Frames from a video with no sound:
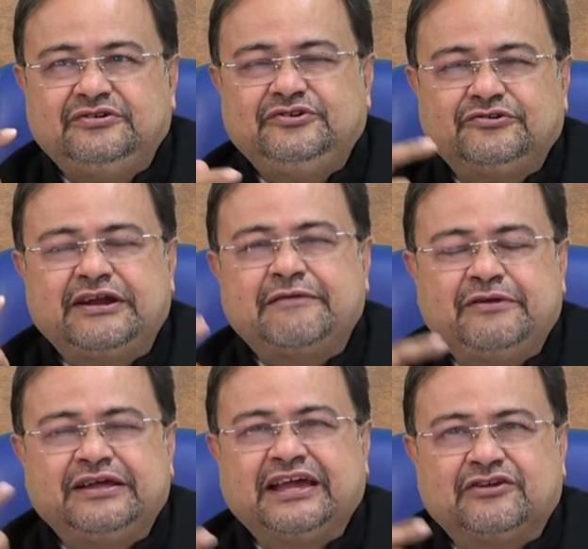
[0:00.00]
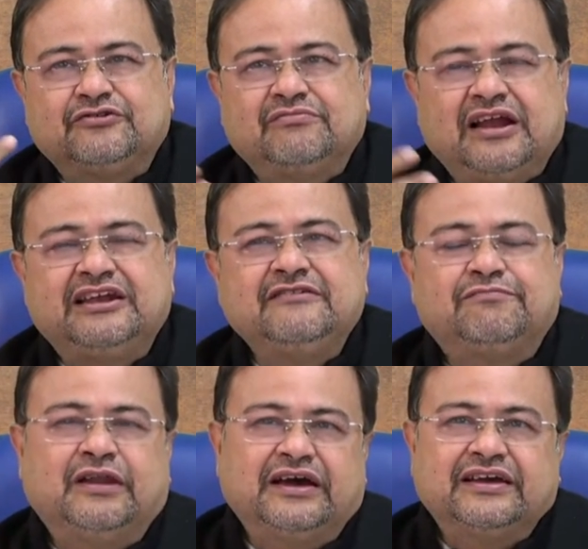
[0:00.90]
replicate, to
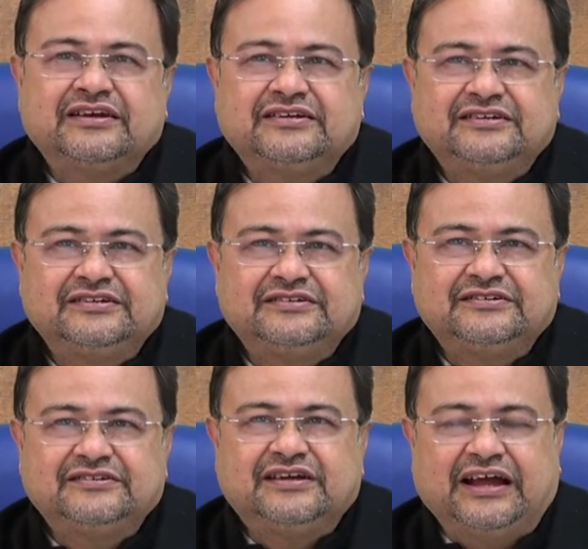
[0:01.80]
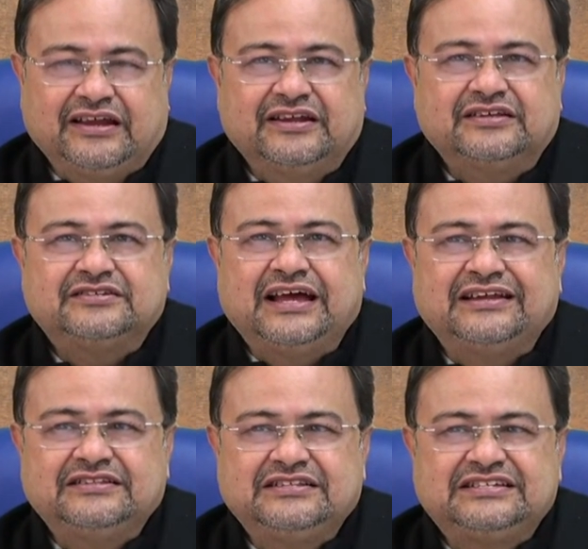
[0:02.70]
multiply kindness.
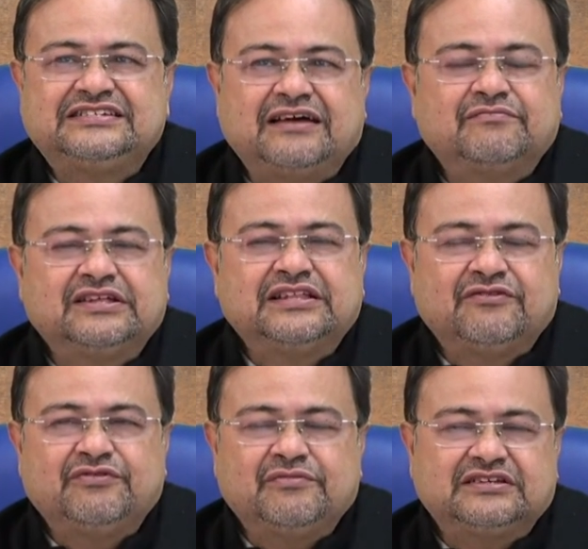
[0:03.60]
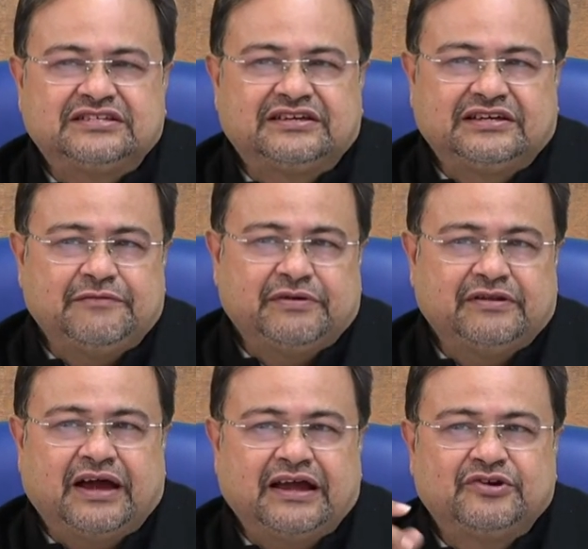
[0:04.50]
And this is something that we must keep
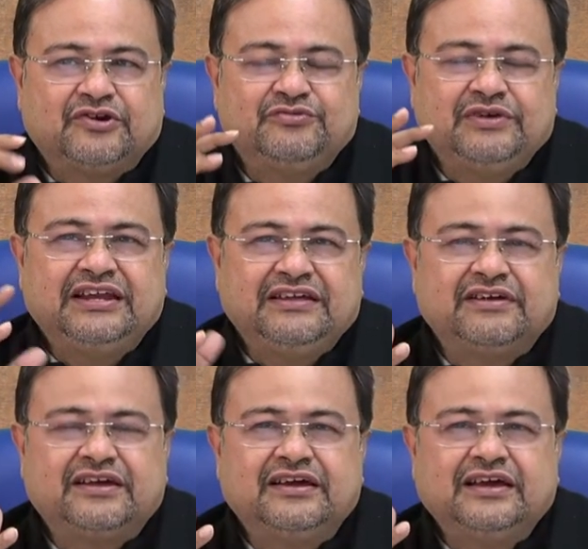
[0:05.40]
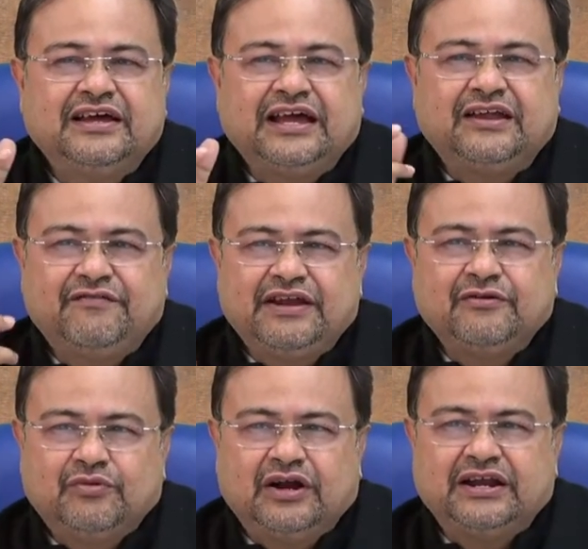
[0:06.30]
in mind, because we are living in a
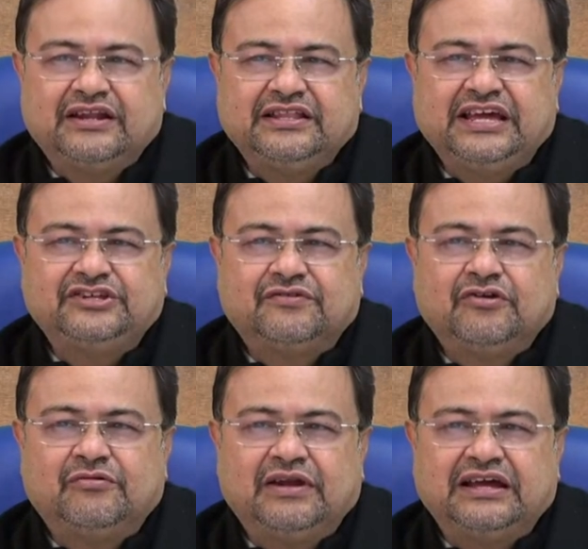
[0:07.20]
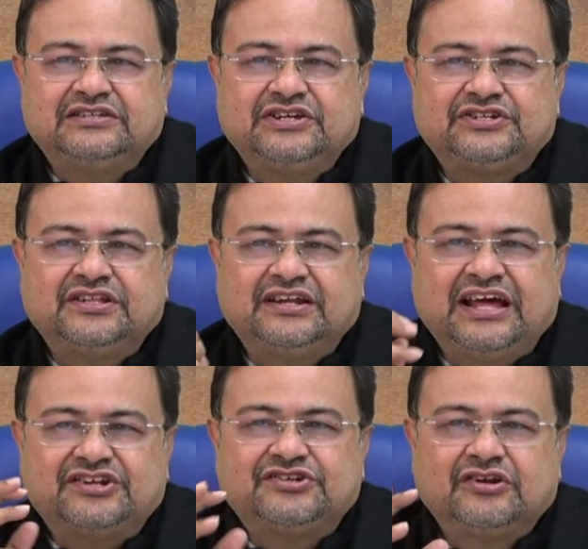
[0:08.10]
very world, in the age of globalization, the
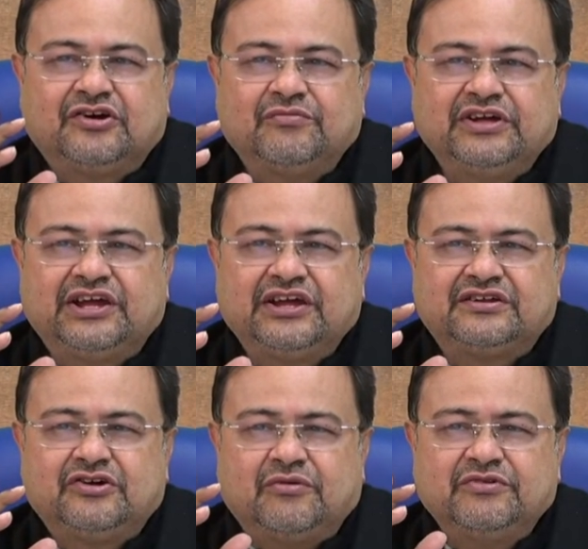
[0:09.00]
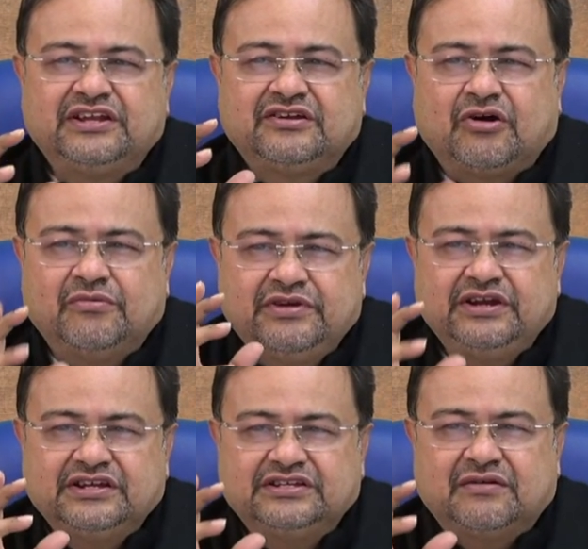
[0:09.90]
national
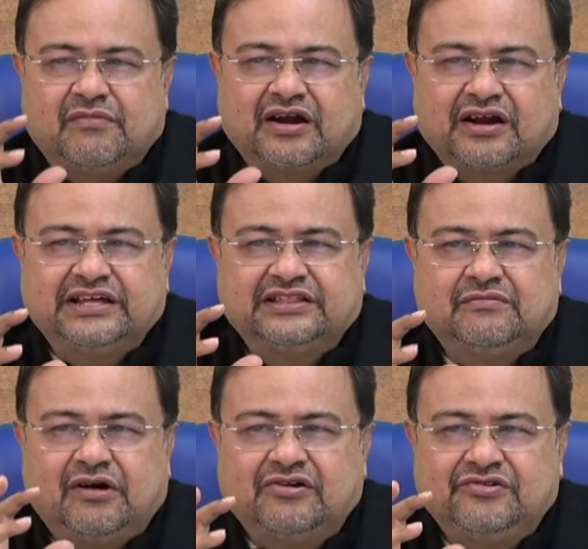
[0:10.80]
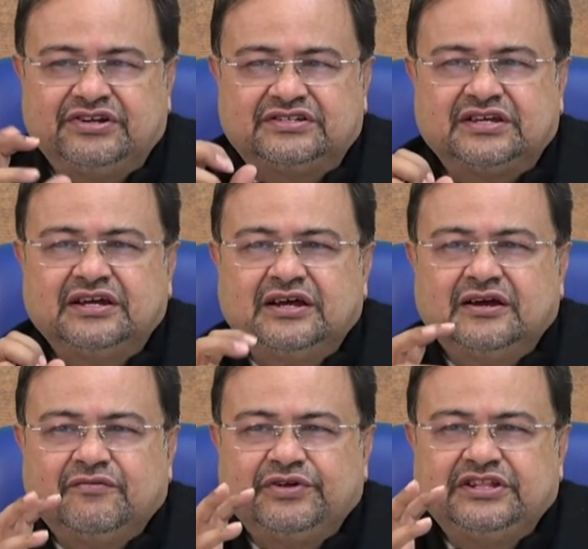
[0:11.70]
communities are marking their
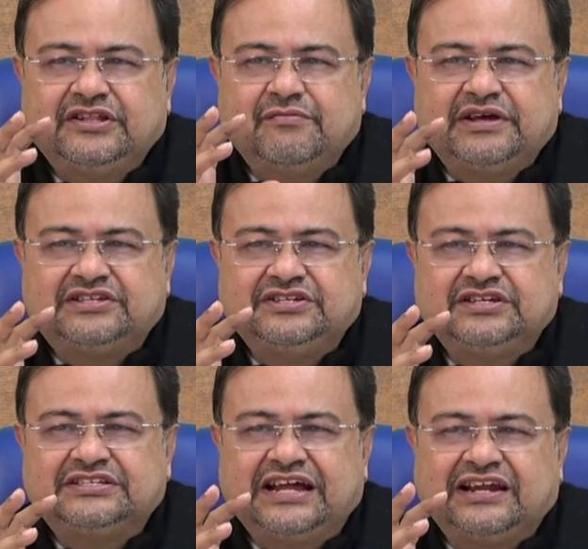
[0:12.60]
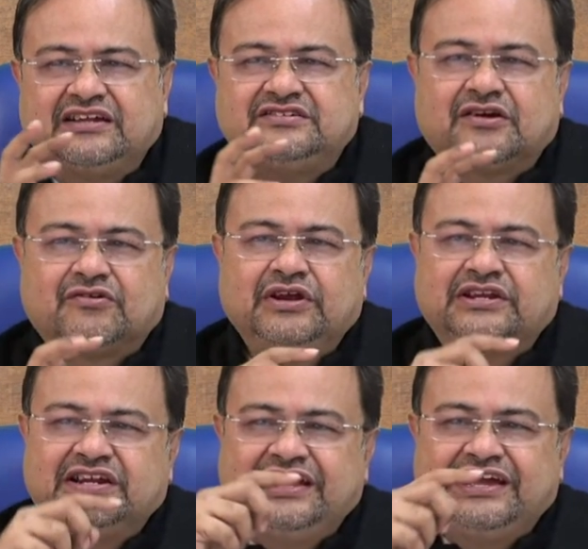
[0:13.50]
boundaries within the messages that get
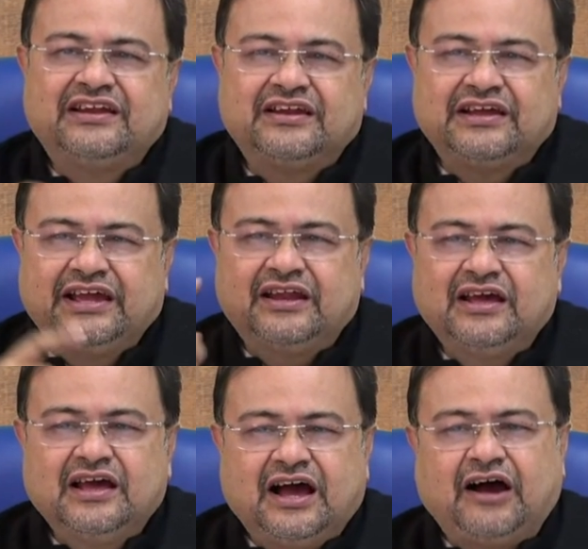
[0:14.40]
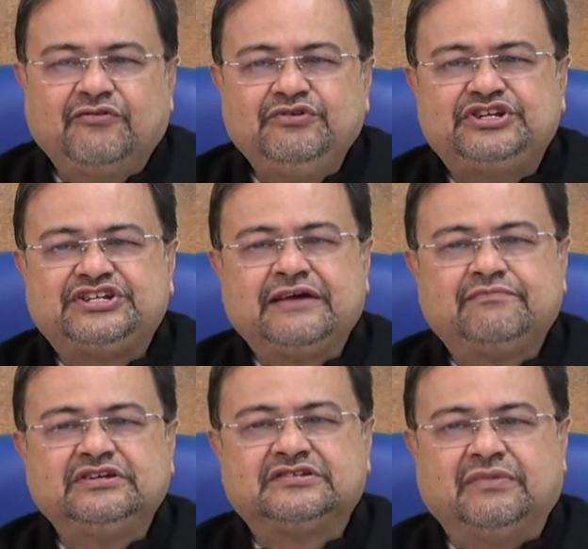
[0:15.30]
circulated again and again. How do we shape
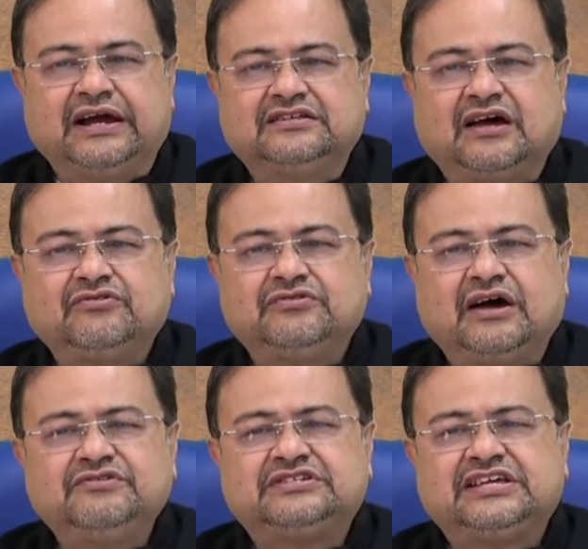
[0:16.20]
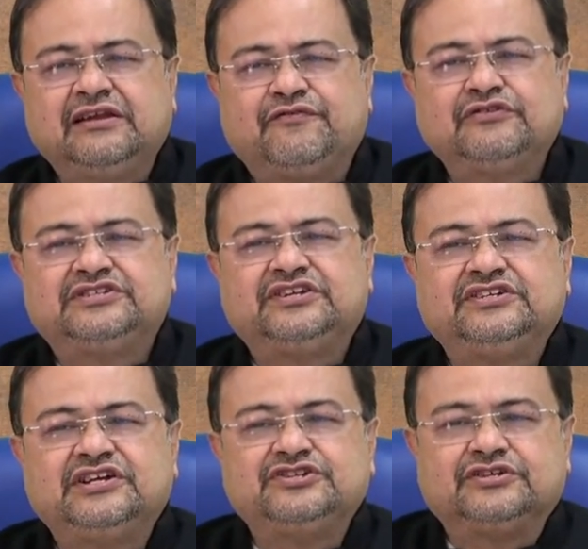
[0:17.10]
these minds? How is skillful
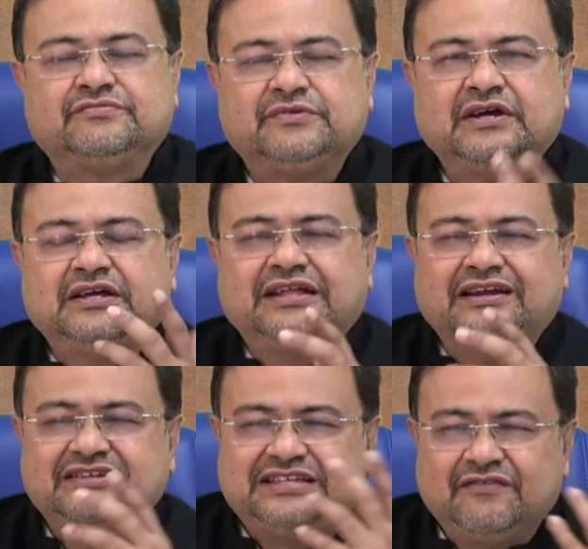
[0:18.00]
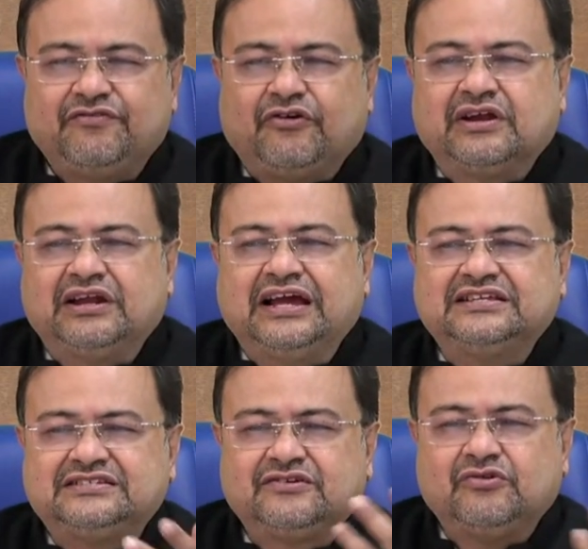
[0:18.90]
citizenship that is
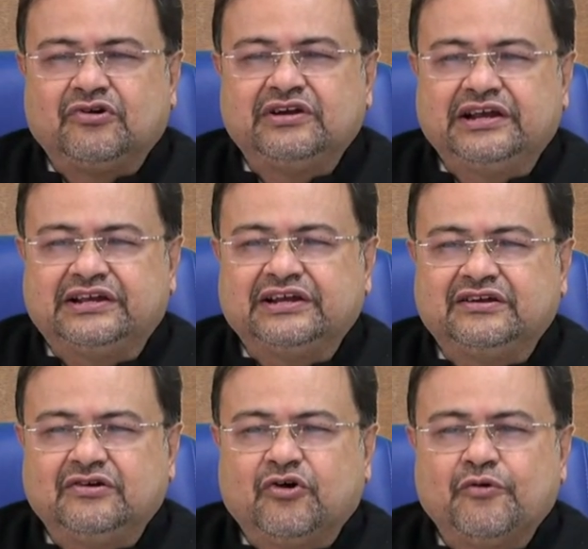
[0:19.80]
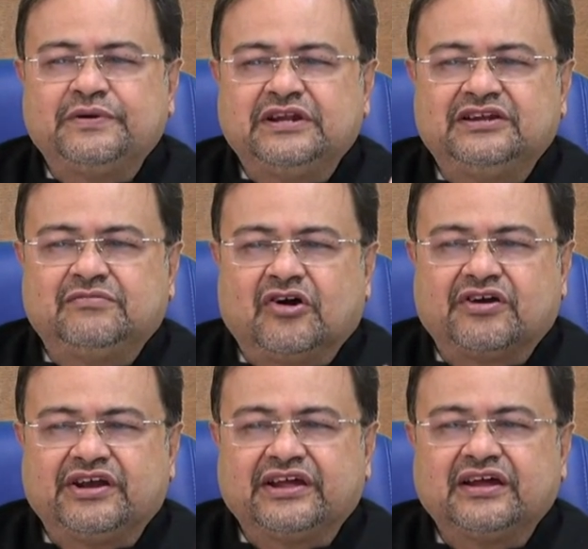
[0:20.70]
self-organized, coordinated, open and
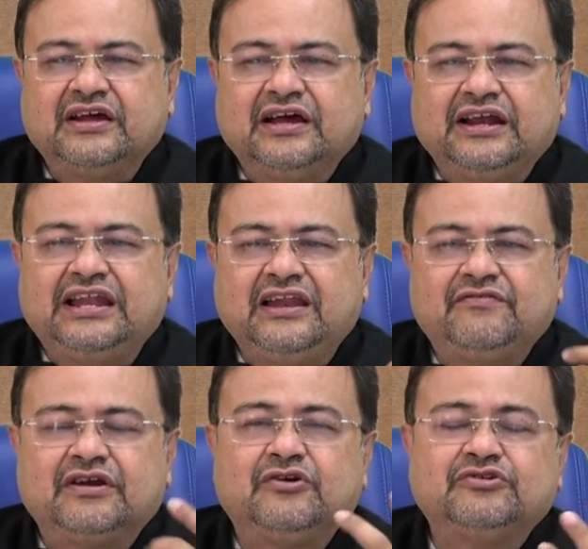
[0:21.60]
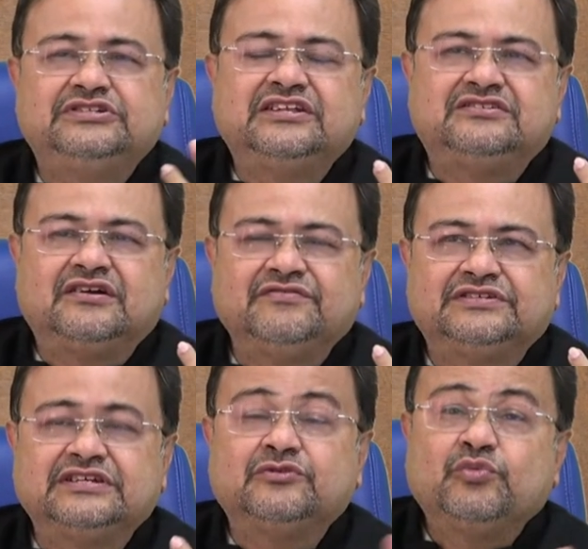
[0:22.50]
democratic, deliver goods and
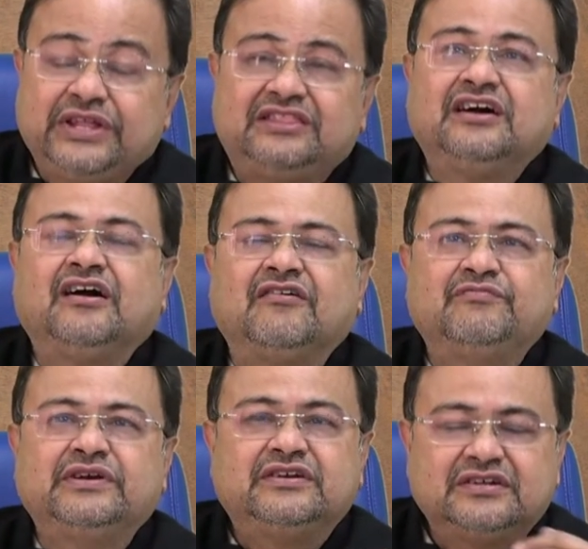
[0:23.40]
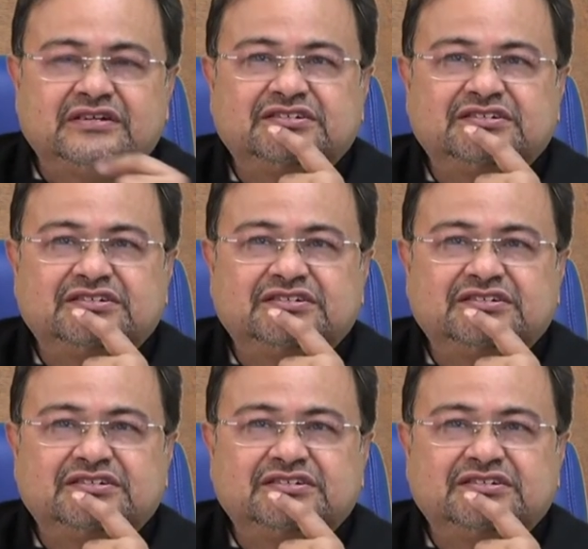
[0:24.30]
services with the government?